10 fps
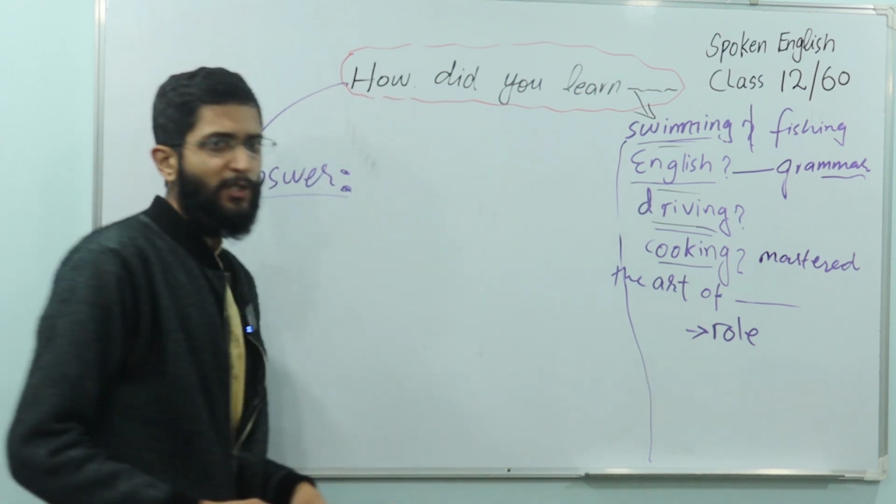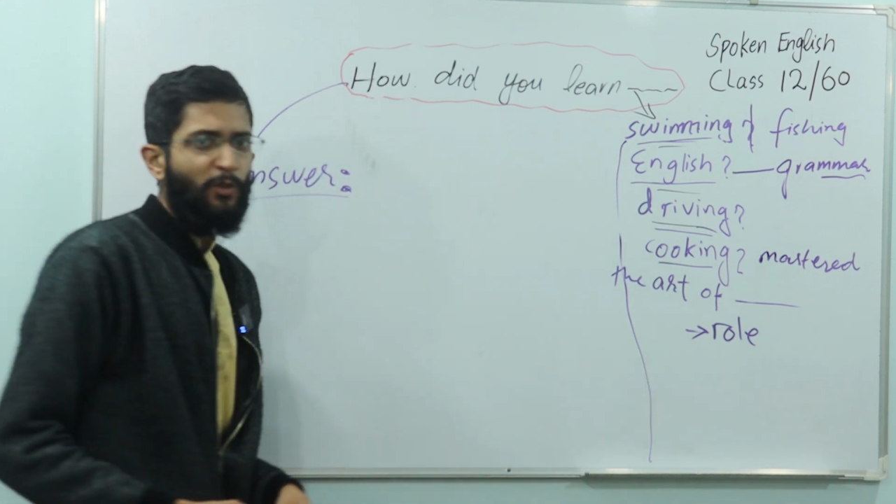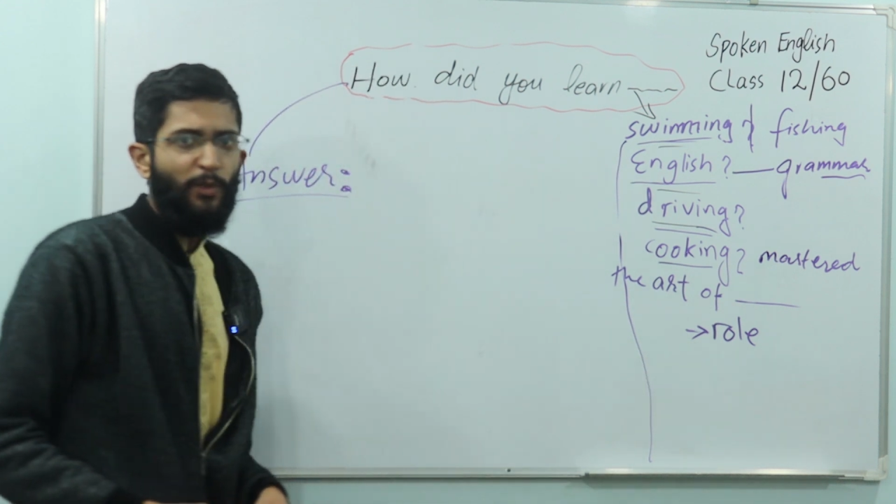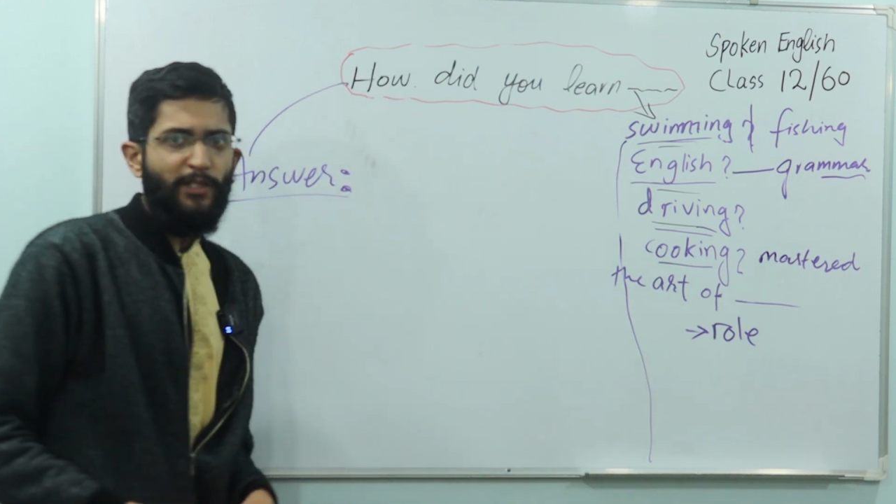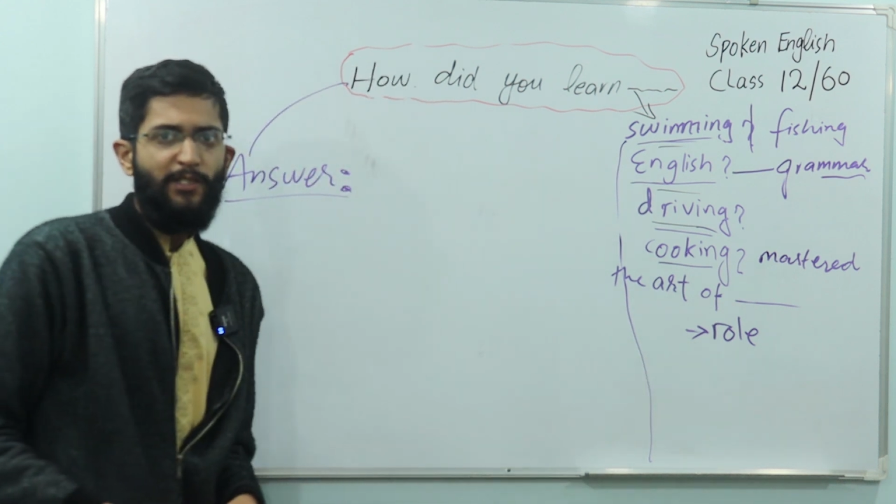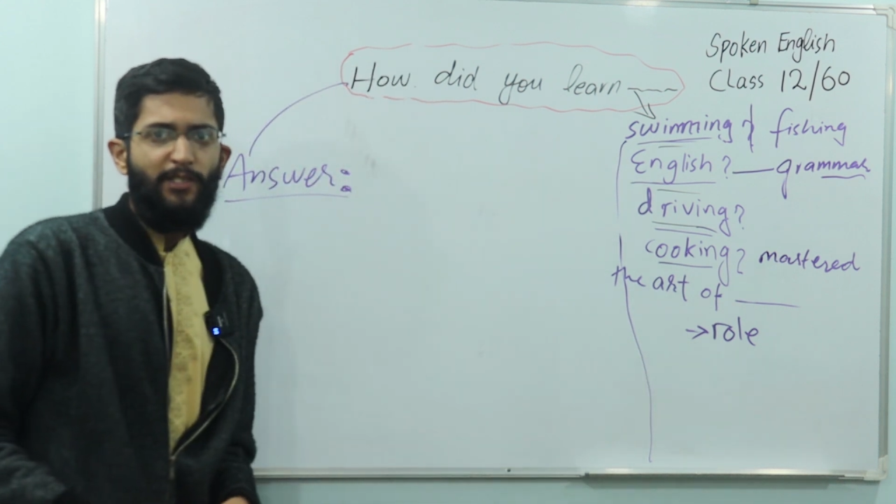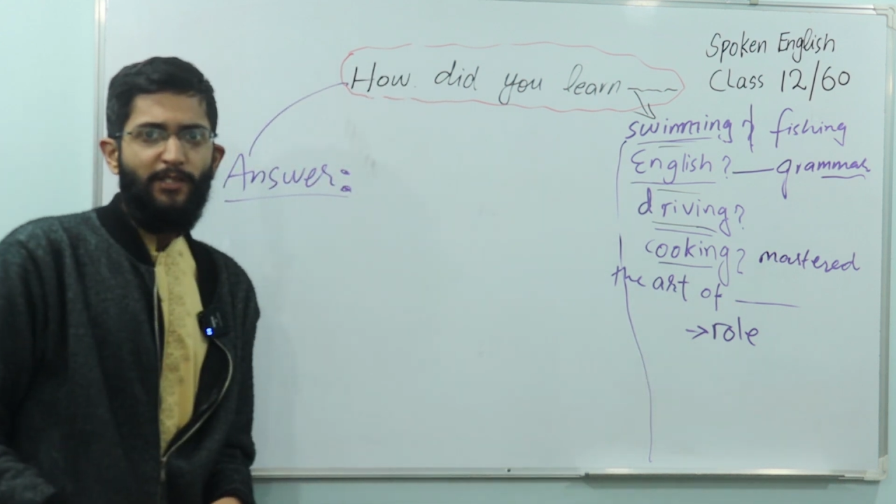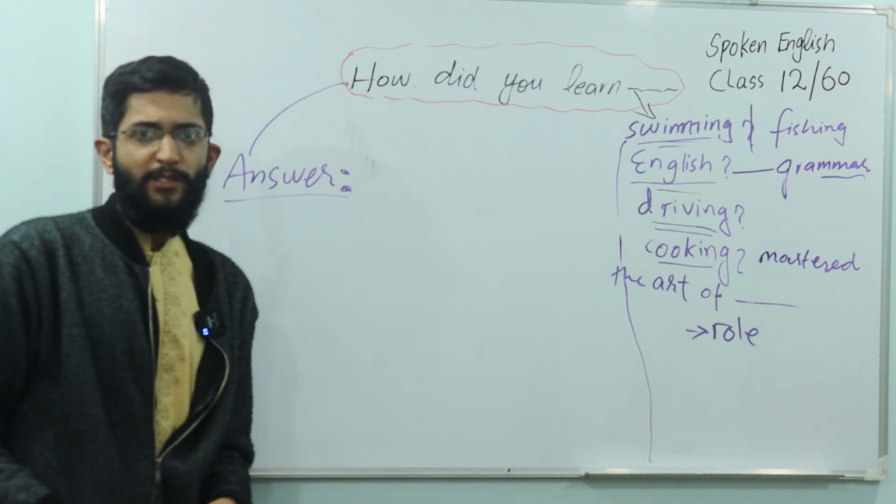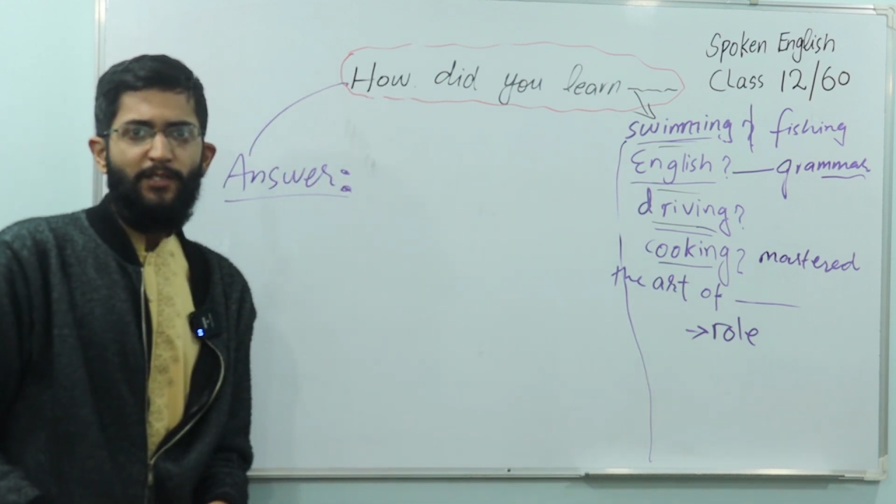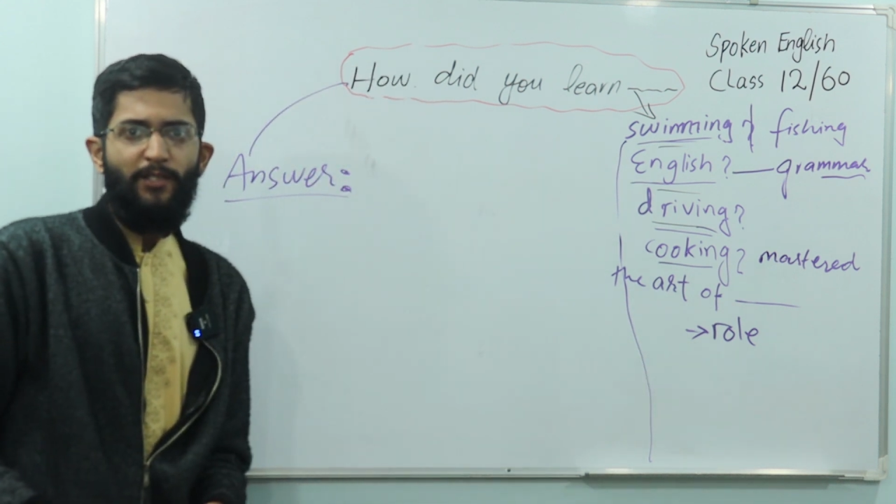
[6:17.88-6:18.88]
the
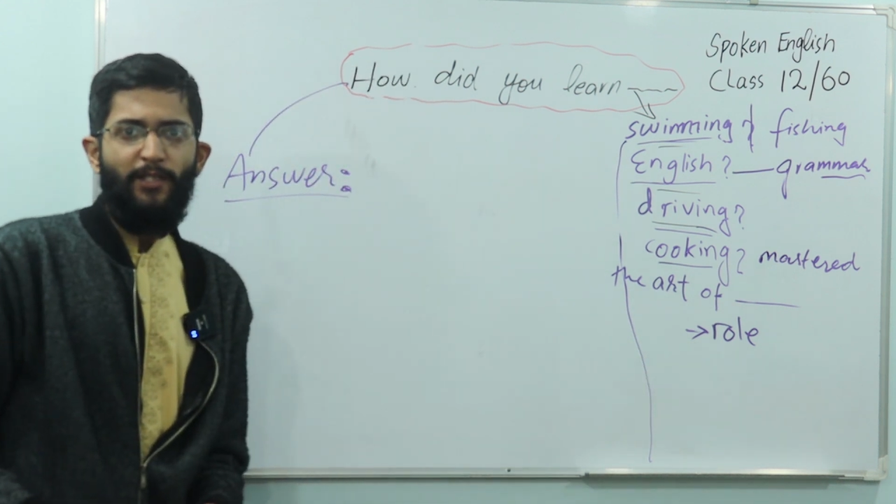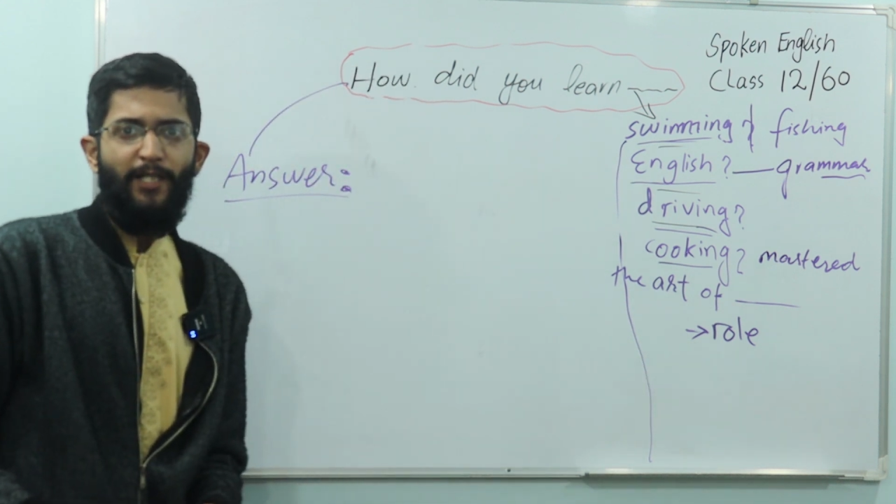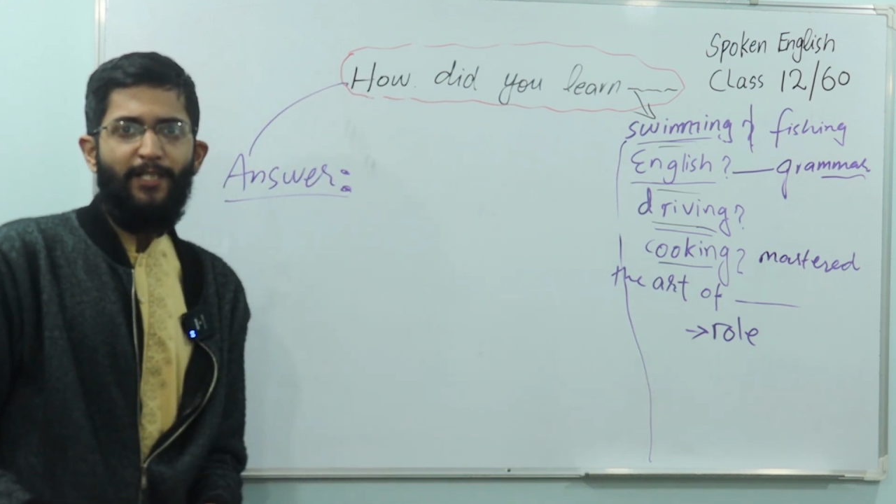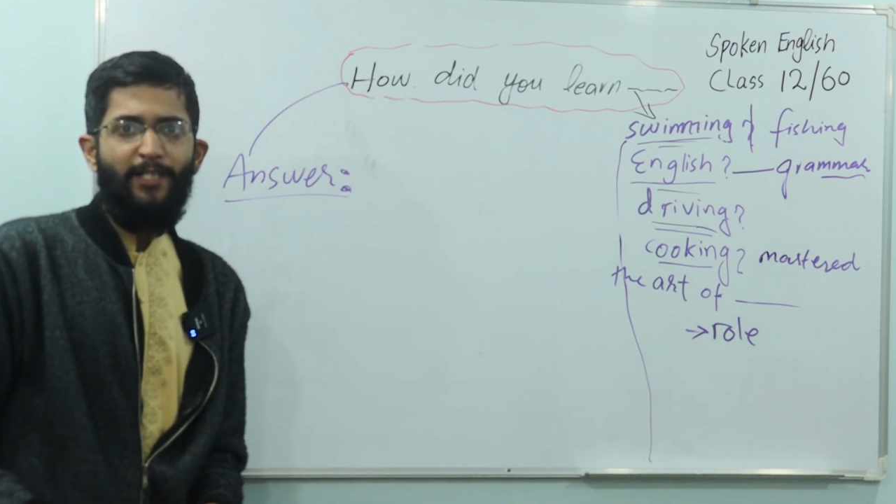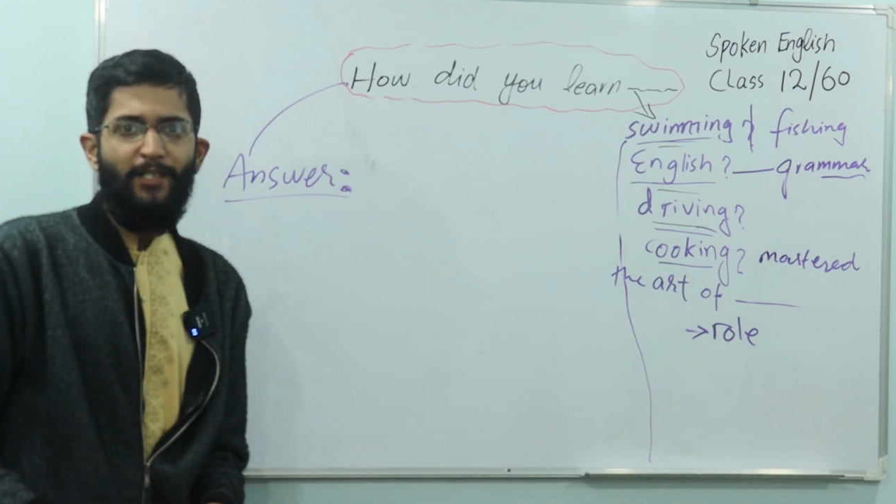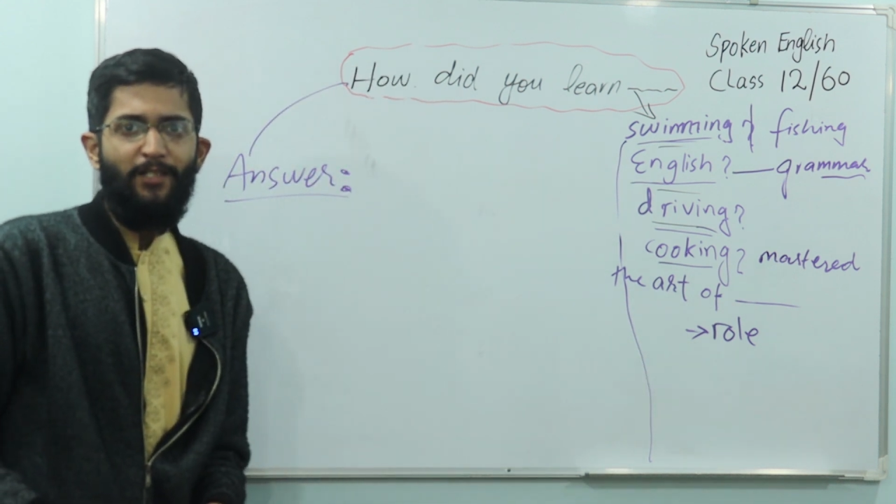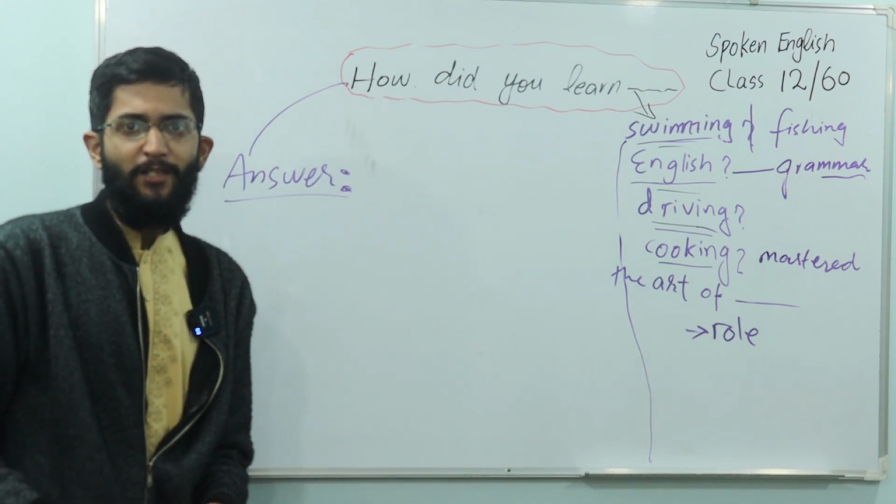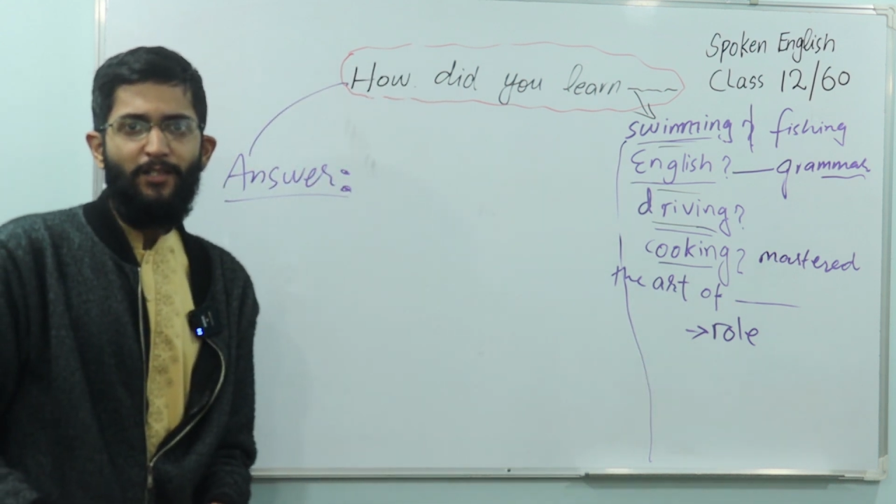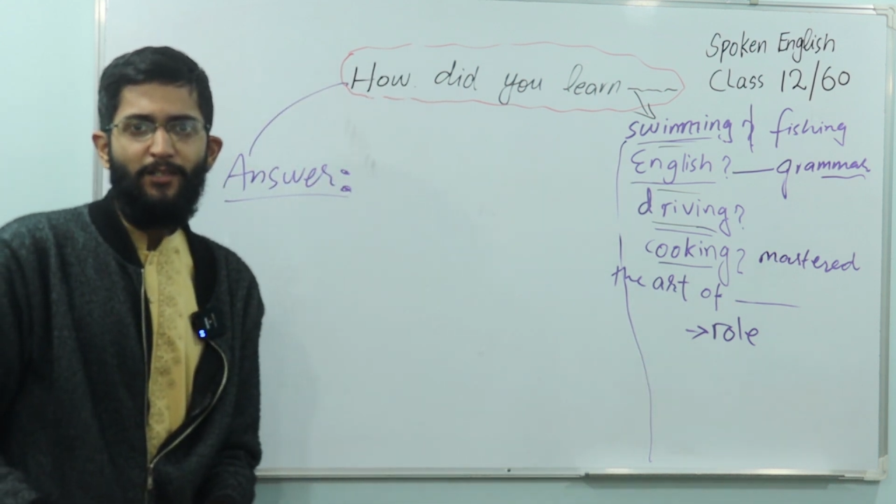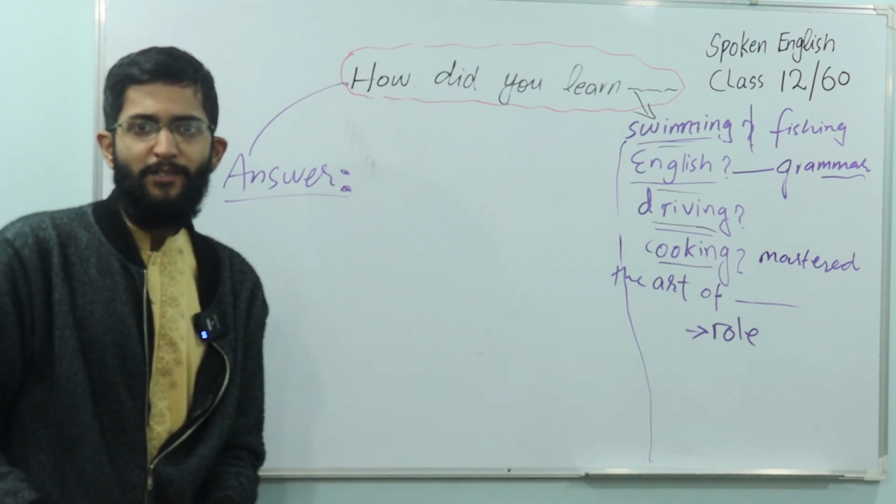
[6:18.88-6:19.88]
questions and get